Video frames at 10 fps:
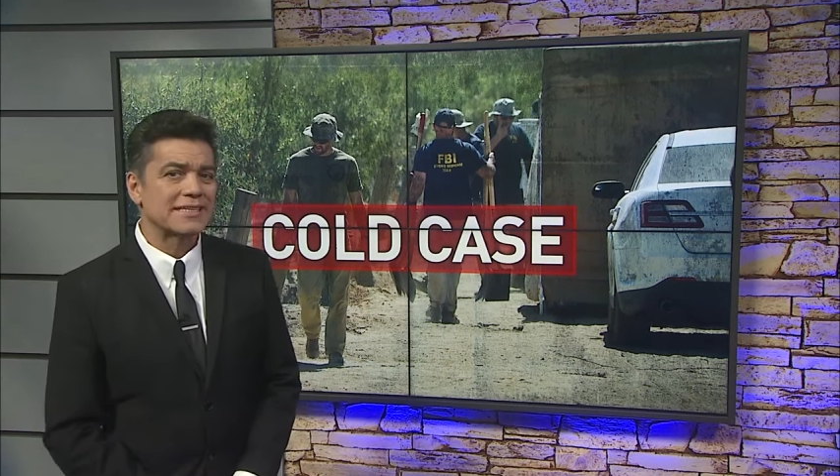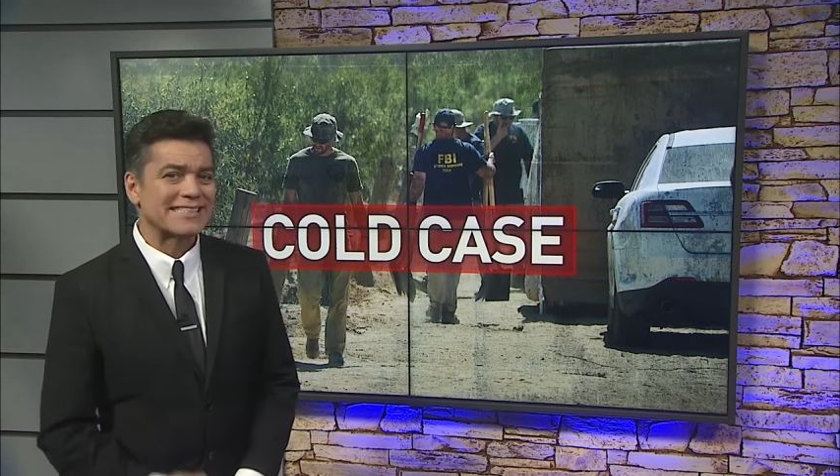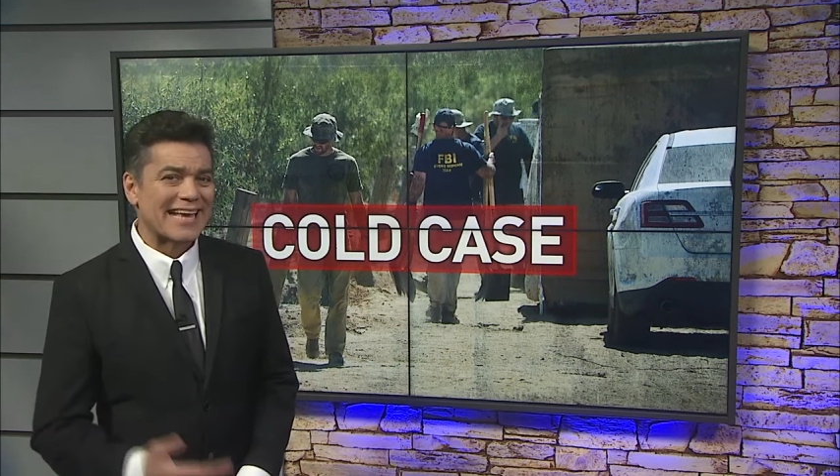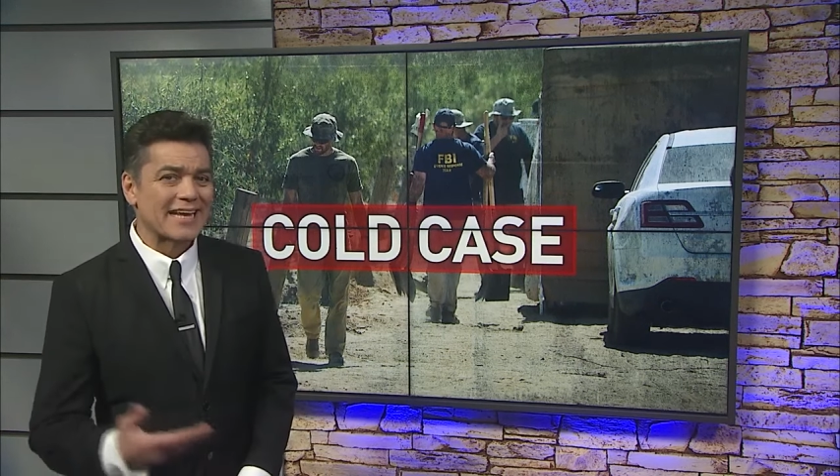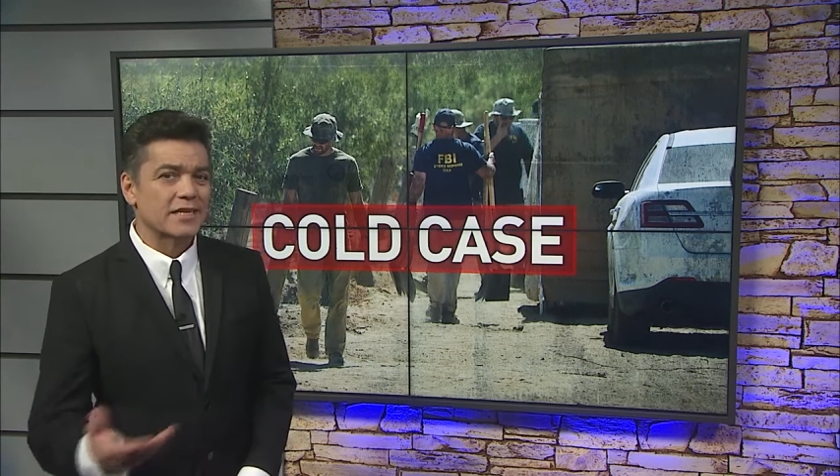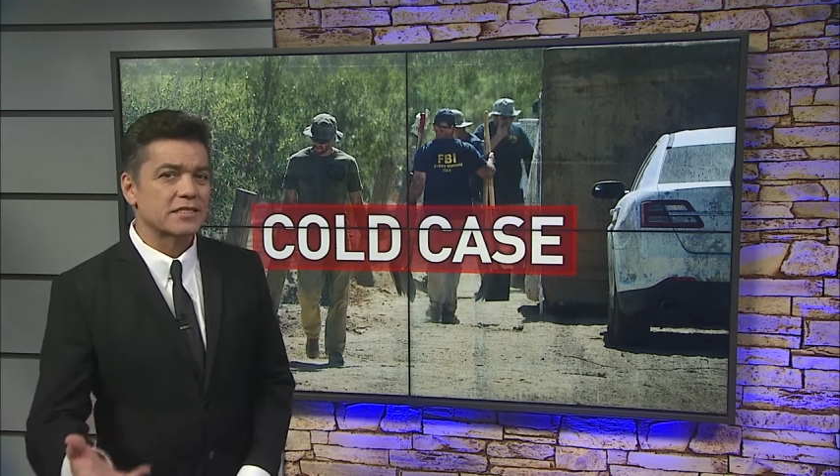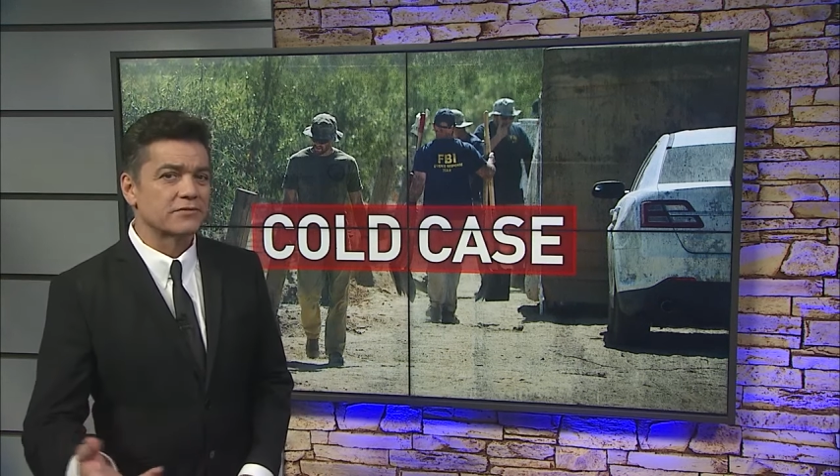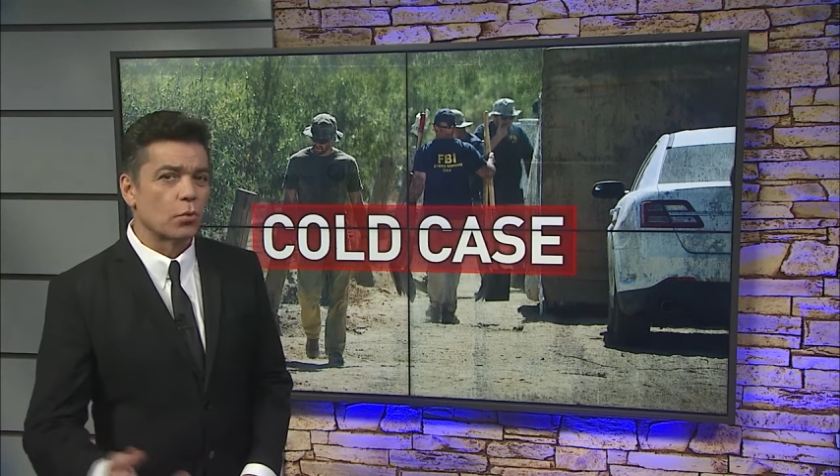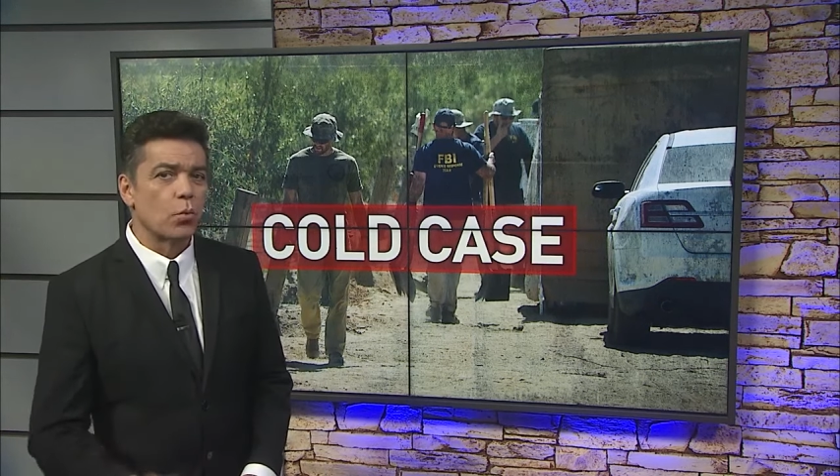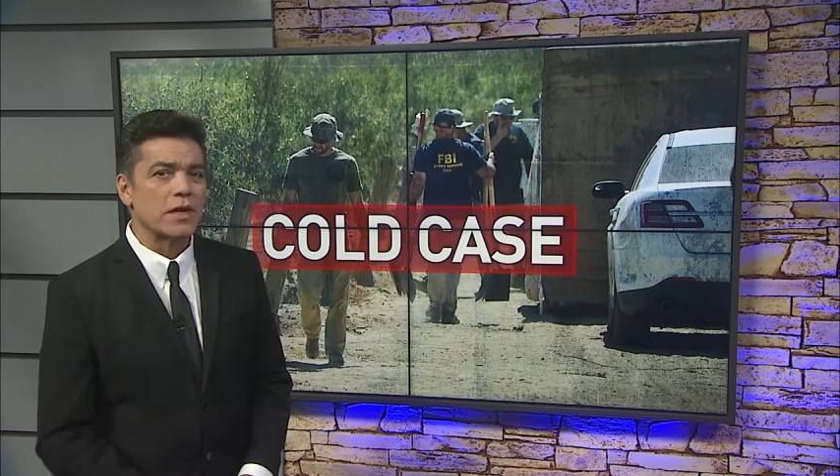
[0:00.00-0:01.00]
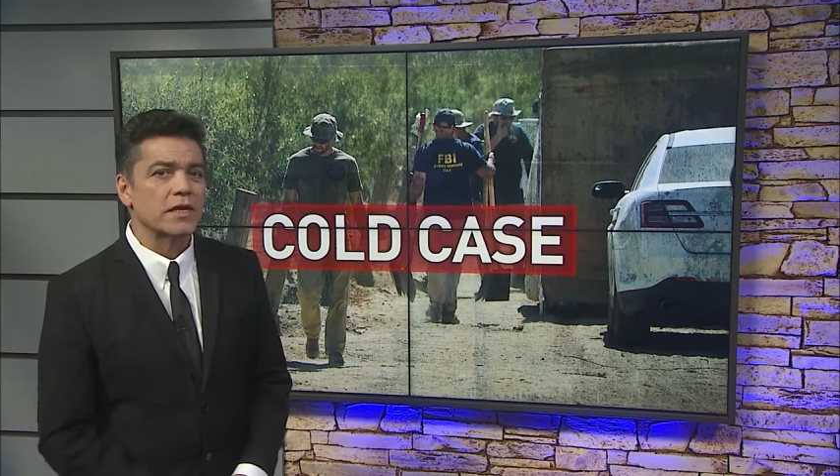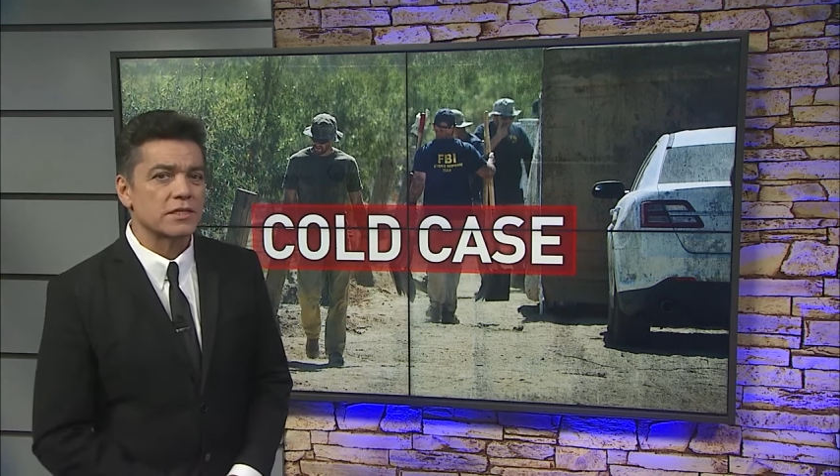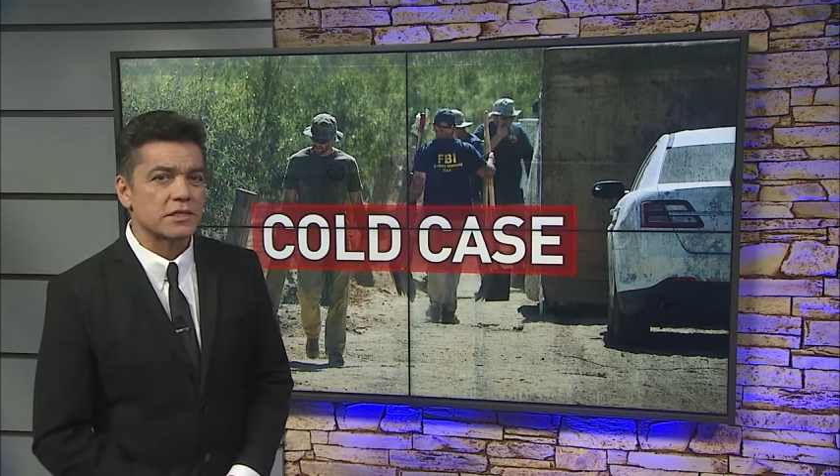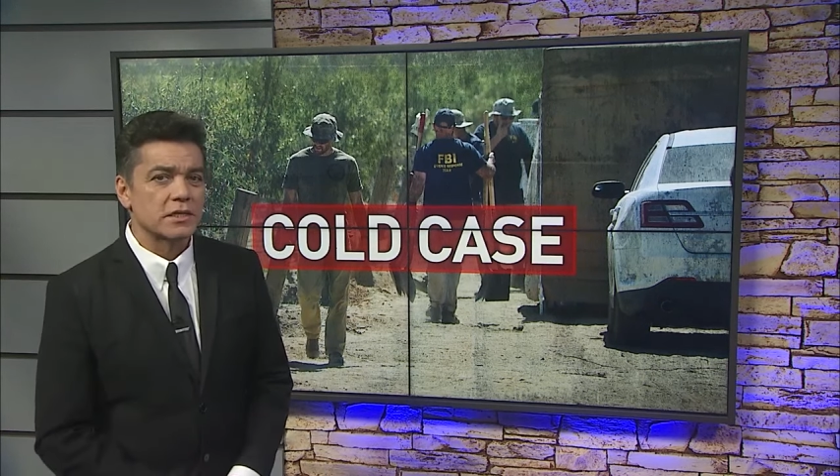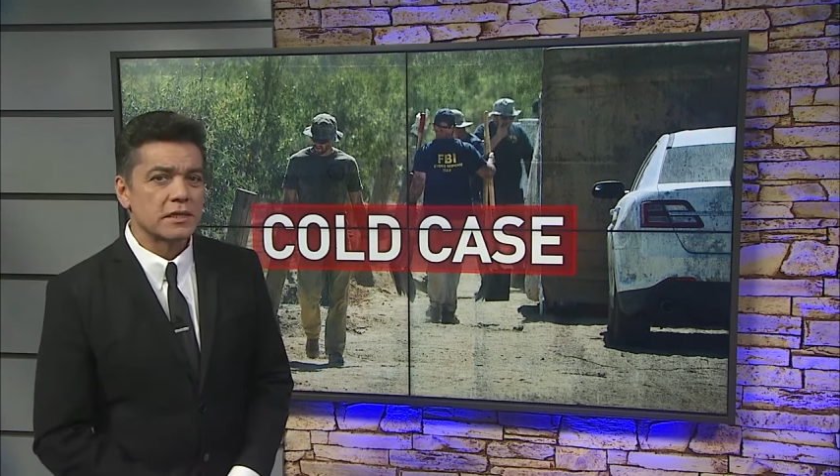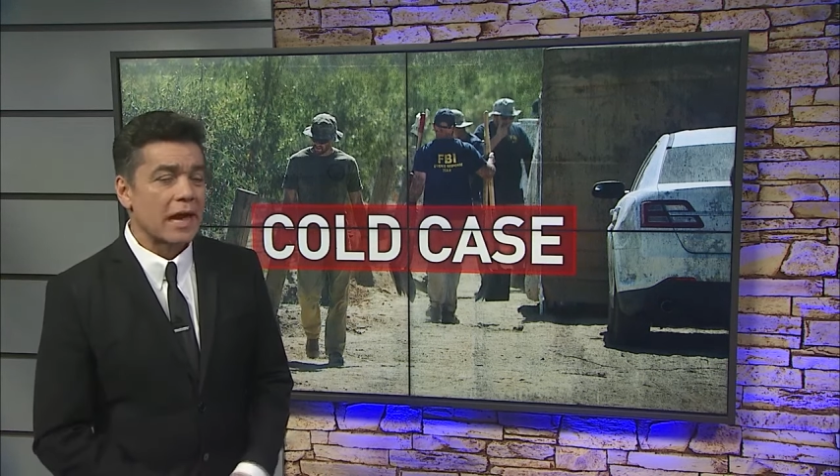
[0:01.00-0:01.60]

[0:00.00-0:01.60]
the attendance of a witness